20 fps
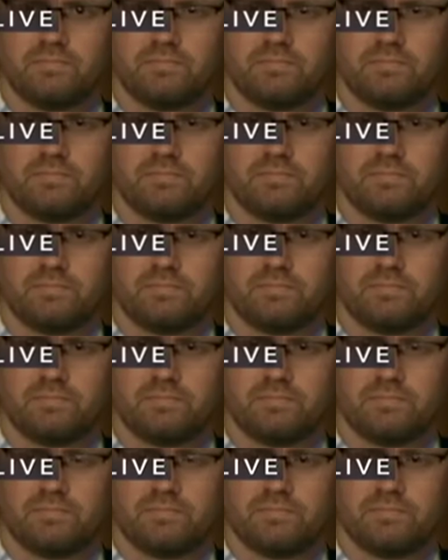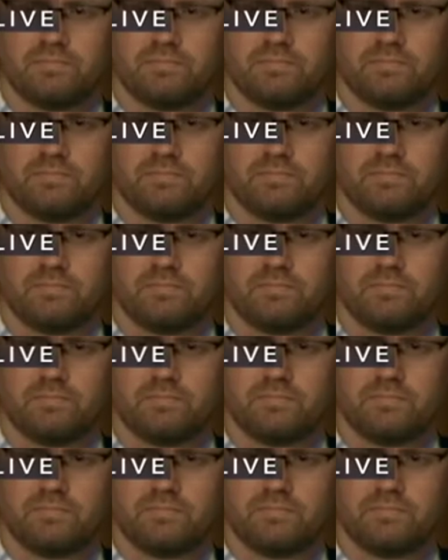
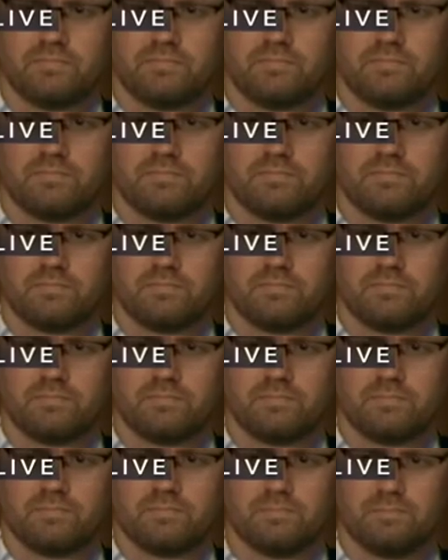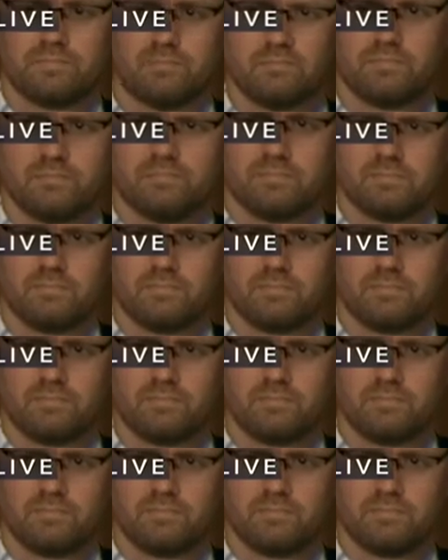
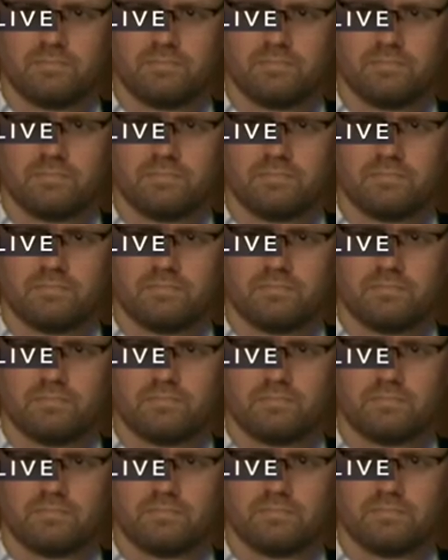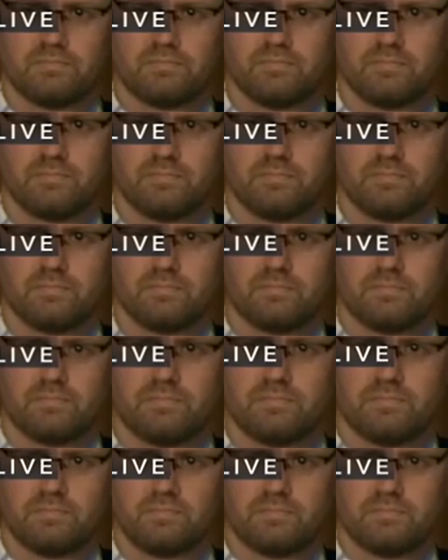
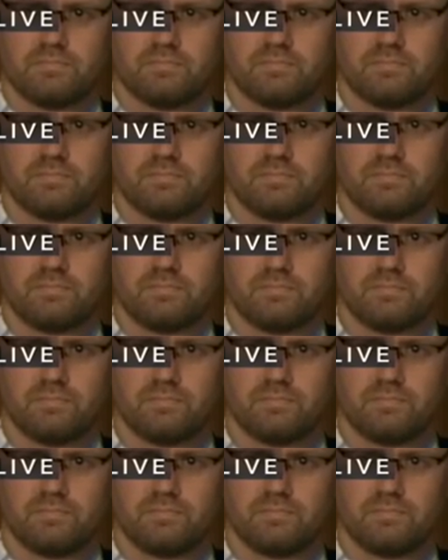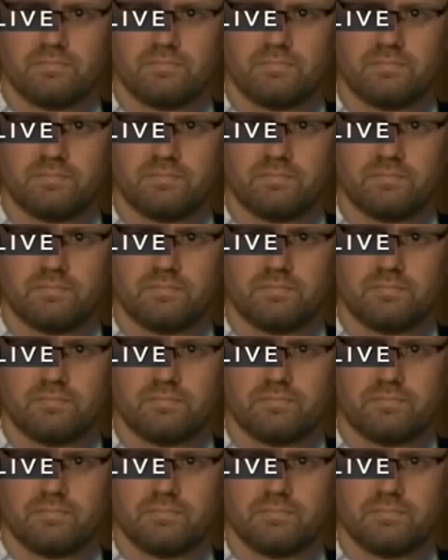The person shown says nothing.